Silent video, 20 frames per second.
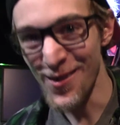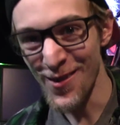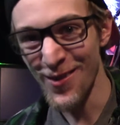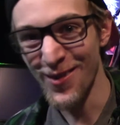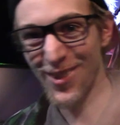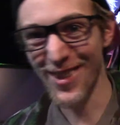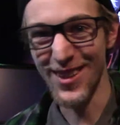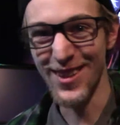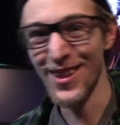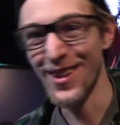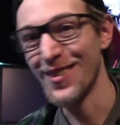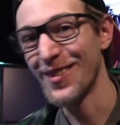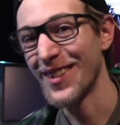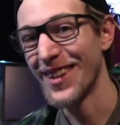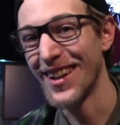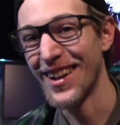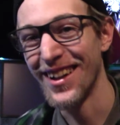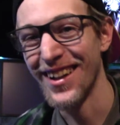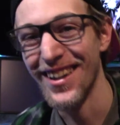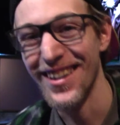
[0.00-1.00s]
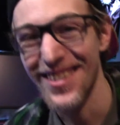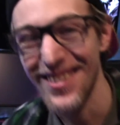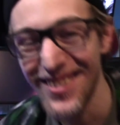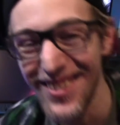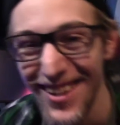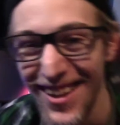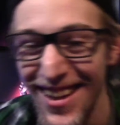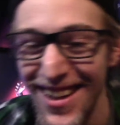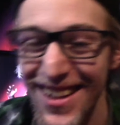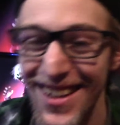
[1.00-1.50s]
What's up,
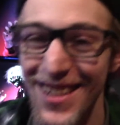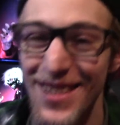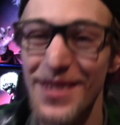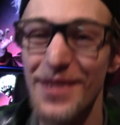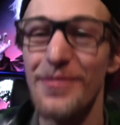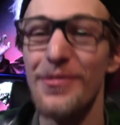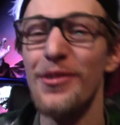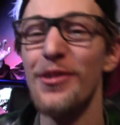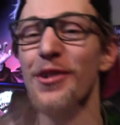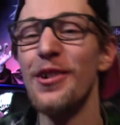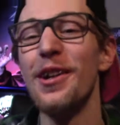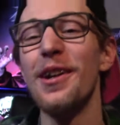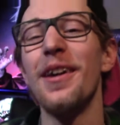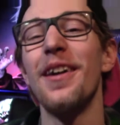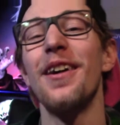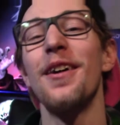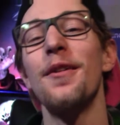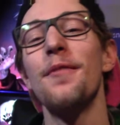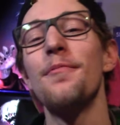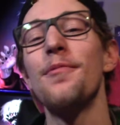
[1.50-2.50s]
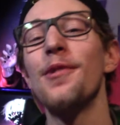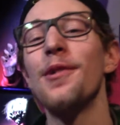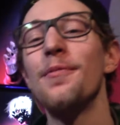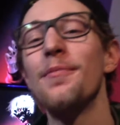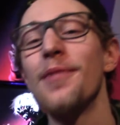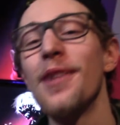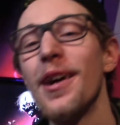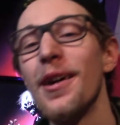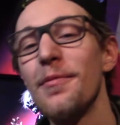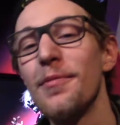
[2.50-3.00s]
guys? It's your boy Puddin'
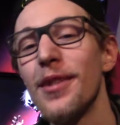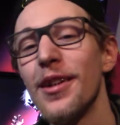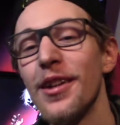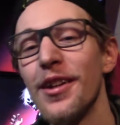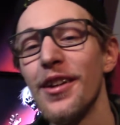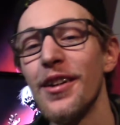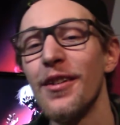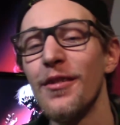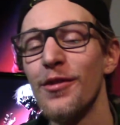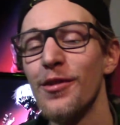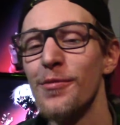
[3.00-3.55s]
Pop here.